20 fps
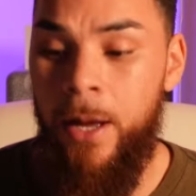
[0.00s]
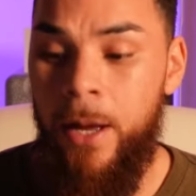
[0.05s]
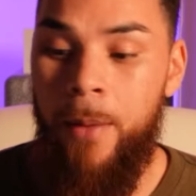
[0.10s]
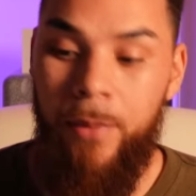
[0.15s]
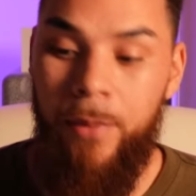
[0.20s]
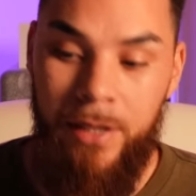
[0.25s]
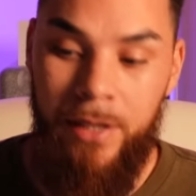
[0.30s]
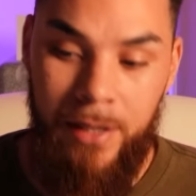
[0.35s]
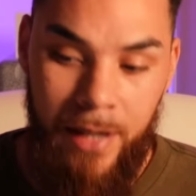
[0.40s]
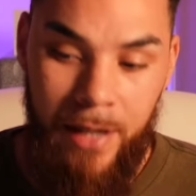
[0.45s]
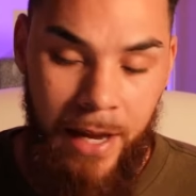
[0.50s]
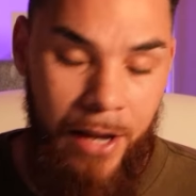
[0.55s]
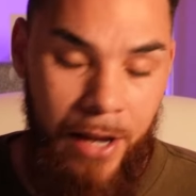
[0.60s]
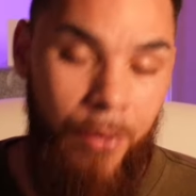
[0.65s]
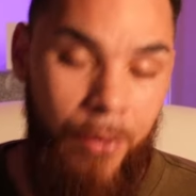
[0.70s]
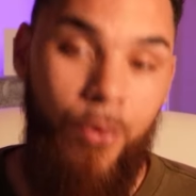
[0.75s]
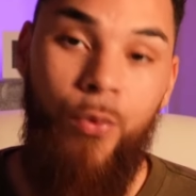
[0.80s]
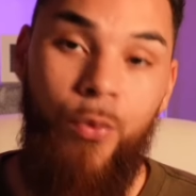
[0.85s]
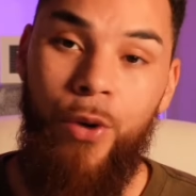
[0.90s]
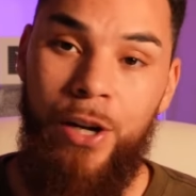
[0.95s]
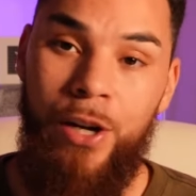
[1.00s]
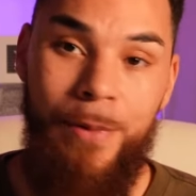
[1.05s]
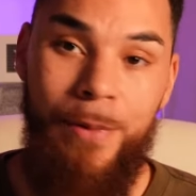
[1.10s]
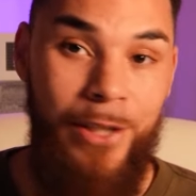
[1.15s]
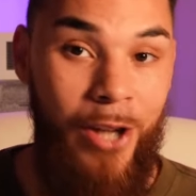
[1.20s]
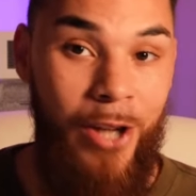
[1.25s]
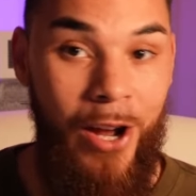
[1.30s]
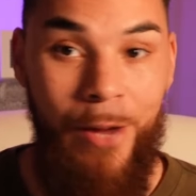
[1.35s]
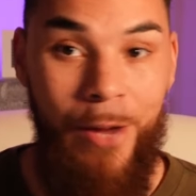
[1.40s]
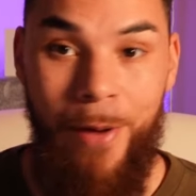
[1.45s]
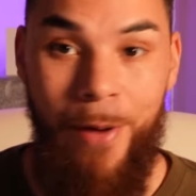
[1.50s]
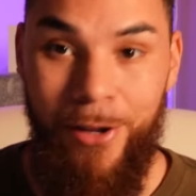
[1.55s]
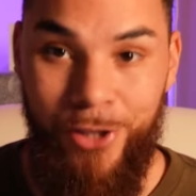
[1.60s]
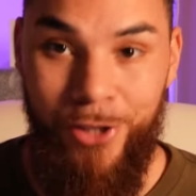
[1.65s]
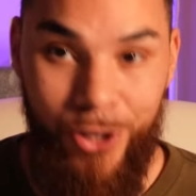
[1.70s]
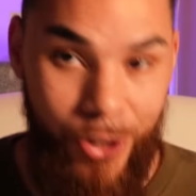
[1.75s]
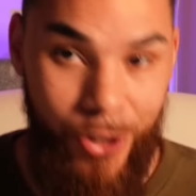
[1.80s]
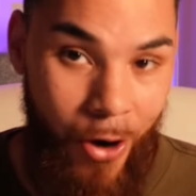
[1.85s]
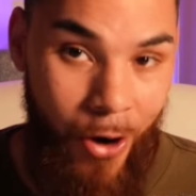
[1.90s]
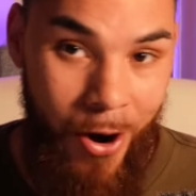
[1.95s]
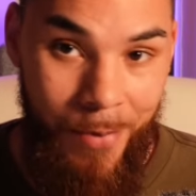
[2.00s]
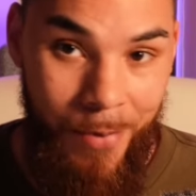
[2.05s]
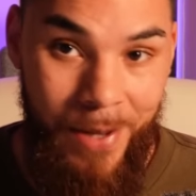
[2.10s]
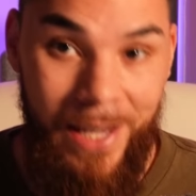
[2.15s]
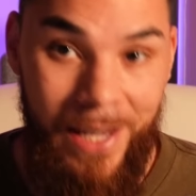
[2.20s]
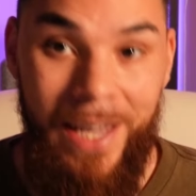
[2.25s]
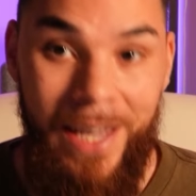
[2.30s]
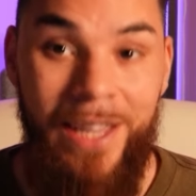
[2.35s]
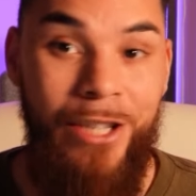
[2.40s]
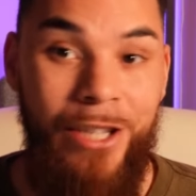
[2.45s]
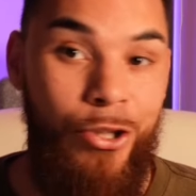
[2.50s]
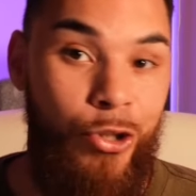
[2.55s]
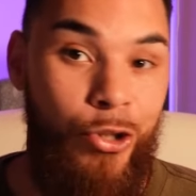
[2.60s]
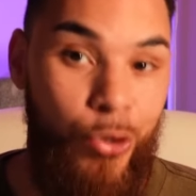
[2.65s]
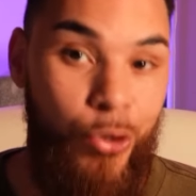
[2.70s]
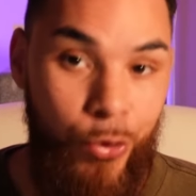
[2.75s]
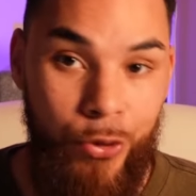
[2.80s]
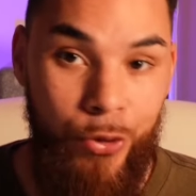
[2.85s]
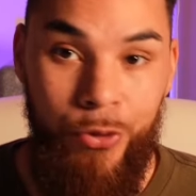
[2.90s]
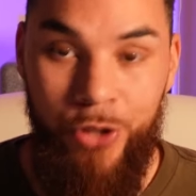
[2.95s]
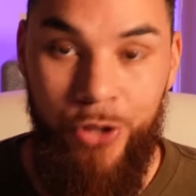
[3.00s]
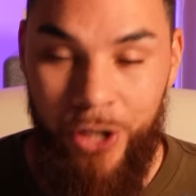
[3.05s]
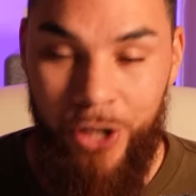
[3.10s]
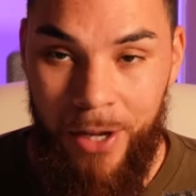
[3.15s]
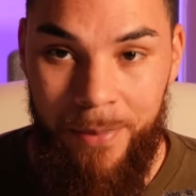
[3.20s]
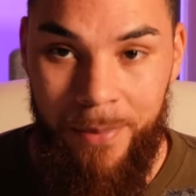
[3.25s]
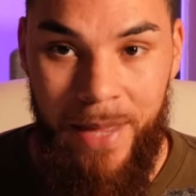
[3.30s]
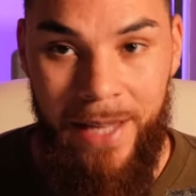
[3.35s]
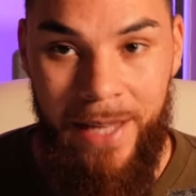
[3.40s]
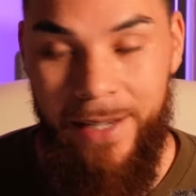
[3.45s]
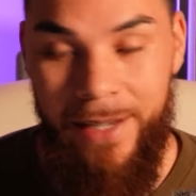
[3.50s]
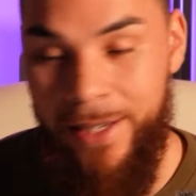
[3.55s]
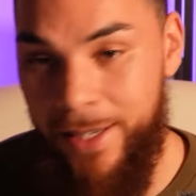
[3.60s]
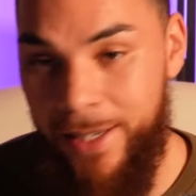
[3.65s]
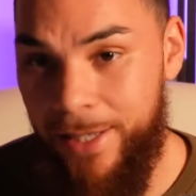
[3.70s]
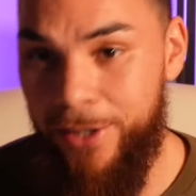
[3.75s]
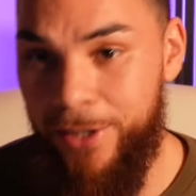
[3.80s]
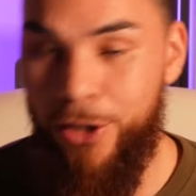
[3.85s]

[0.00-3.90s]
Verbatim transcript: But today we're going to be talking about Sharbi and the true gem that it is.